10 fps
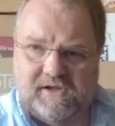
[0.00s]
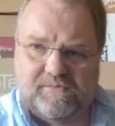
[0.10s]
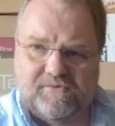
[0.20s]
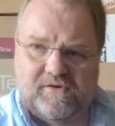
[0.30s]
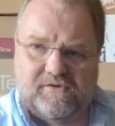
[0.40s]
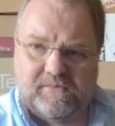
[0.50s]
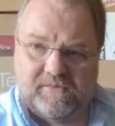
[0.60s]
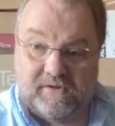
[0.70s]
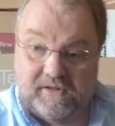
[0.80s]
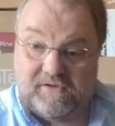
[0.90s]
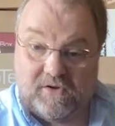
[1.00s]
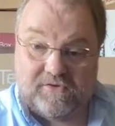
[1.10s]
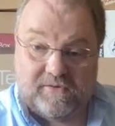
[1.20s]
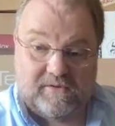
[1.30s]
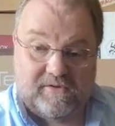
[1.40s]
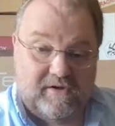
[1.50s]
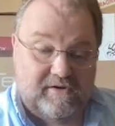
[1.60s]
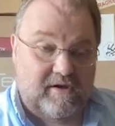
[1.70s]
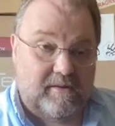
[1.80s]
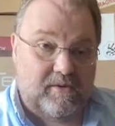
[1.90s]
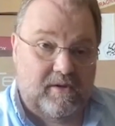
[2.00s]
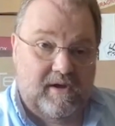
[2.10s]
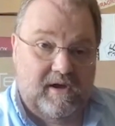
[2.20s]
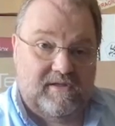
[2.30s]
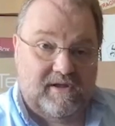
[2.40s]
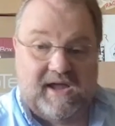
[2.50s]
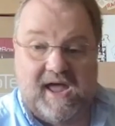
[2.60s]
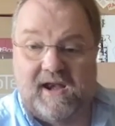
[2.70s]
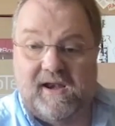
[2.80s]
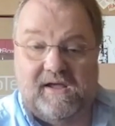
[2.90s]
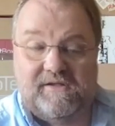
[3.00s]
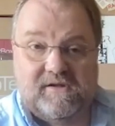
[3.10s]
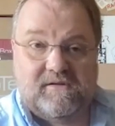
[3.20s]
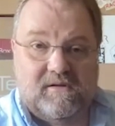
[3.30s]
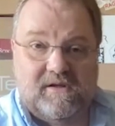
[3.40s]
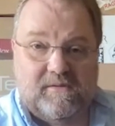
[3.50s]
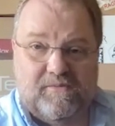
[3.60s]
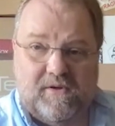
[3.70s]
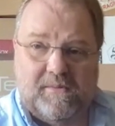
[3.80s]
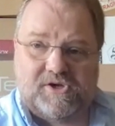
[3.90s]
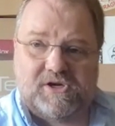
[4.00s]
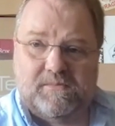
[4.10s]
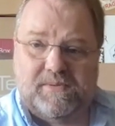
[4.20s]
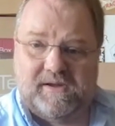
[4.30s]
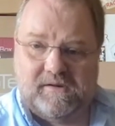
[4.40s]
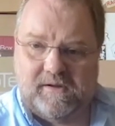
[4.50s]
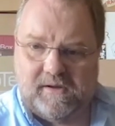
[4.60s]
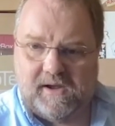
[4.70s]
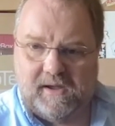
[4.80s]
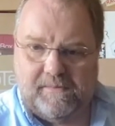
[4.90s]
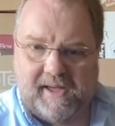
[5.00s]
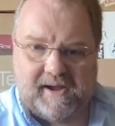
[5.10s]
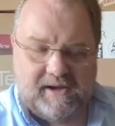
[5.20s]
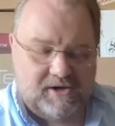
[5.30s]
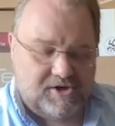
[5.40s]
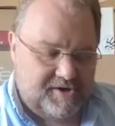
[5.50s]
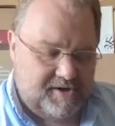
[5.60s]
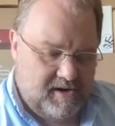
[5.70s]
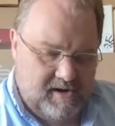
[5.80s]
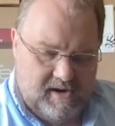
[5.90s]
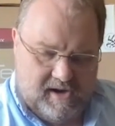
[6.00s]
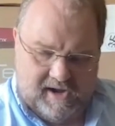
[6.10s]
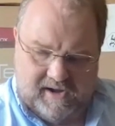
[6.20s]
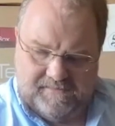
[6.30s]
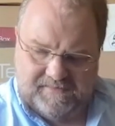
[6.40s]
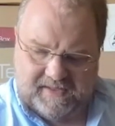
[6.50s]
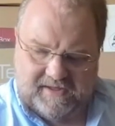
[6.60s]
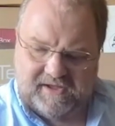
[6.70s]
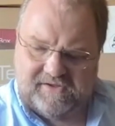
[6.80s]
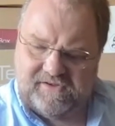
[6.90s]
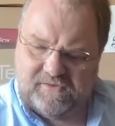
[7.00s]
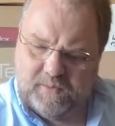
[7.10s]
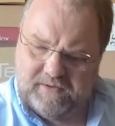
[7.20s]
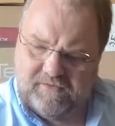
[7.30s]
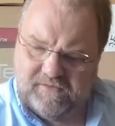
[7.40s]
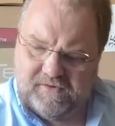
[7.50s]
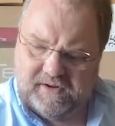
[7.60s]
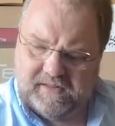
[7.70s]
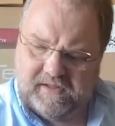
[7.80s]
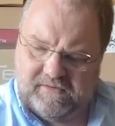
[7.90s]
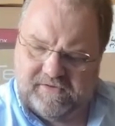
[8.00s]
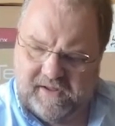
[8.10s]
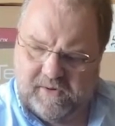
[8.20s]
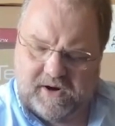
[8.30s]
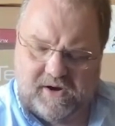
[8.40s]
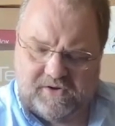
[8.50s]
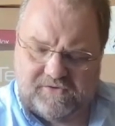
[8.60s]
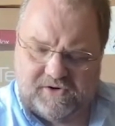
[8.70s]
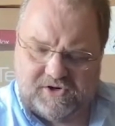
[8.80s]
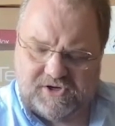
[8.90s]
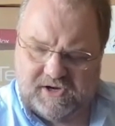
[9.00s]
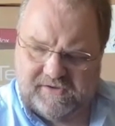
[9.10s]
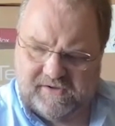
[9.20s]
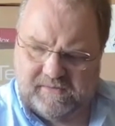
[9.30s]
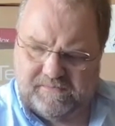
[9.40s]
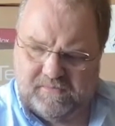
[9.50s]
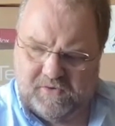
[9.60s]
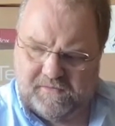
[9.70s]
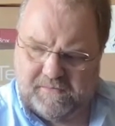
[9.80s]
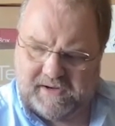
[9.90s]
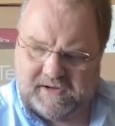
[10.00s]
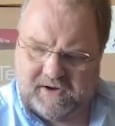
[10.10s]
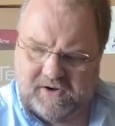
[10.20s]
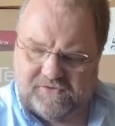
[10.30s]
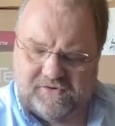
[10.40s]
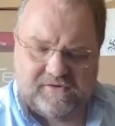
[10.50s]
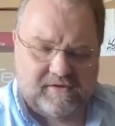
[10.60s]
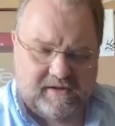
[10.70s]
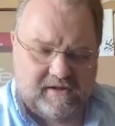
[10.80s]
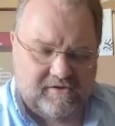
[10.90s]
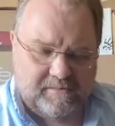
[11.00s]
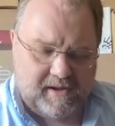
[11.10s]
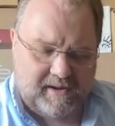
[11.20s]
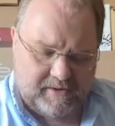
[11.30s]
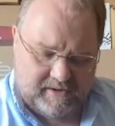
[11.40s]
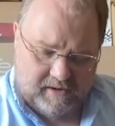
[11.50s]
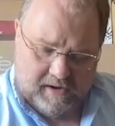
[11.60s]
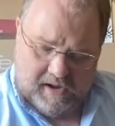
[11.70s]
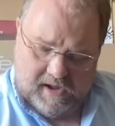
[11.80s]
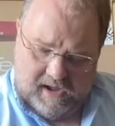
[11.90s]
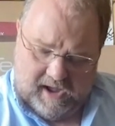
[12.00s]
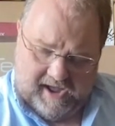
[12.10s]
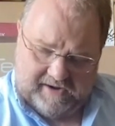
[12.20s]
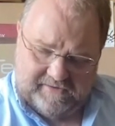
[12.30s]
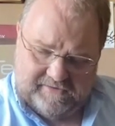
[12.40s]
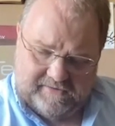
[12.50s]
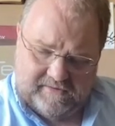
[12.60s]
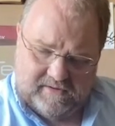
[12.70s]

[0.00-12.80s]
produced them until he's got to a turntable that again is a pretty much a complete turnkey package. I think since we reviewed it, there is now a cartridge as a moving magnet cartridge that they supply with it. And